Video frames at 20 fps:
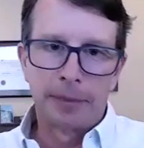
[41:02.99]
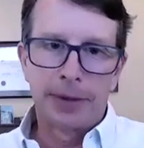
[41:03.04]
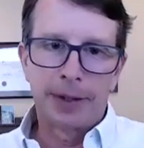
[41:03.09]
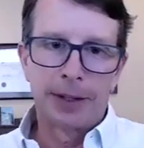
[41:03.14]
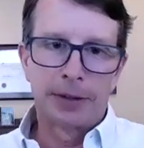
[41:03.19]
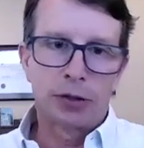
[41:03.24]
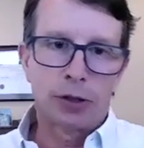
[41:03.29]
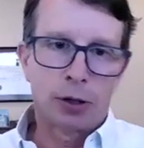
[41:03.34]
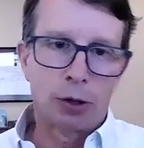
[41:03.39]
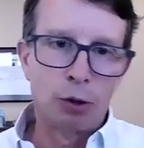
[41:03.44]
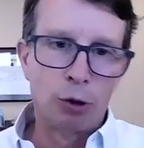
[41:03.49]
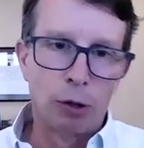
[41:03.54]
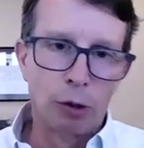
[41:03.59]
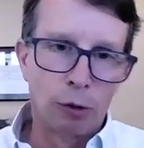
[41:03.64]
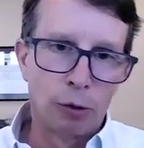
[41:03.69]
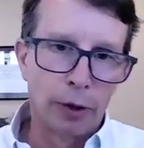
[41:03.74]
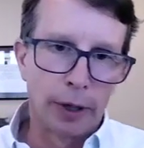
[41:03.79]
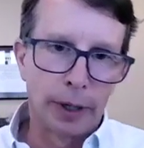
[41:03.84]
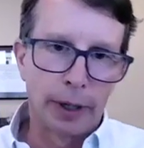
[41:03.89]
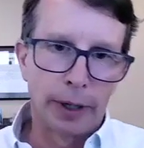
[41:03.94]
It's a
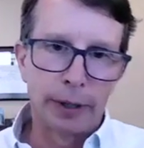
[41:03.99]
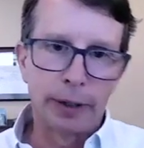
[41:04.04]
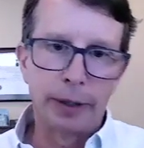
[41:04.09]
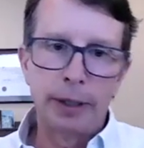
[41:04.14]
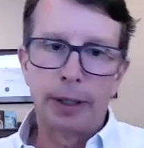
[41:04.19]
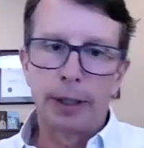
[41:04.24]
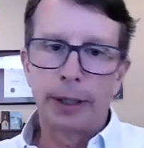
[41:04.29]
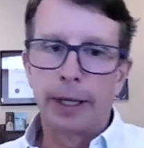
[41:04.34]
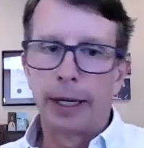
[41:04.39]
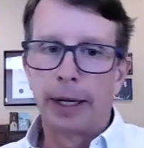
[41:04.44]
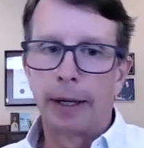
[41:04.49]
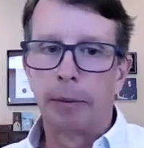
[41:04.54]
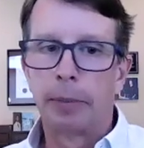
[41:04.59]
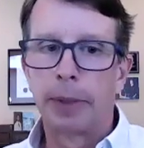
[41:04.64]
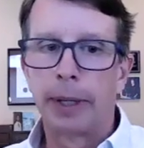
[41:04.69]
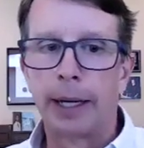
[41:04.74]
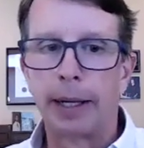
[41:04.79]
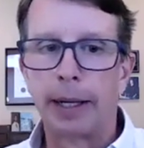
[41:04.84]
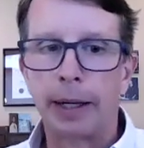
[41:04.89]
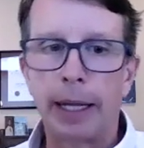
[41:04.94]
cool word,
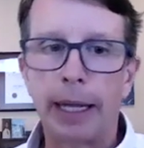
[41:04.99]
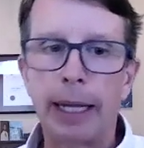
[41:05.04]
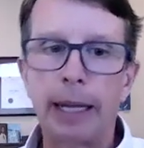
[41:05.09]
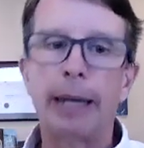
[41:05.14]
but it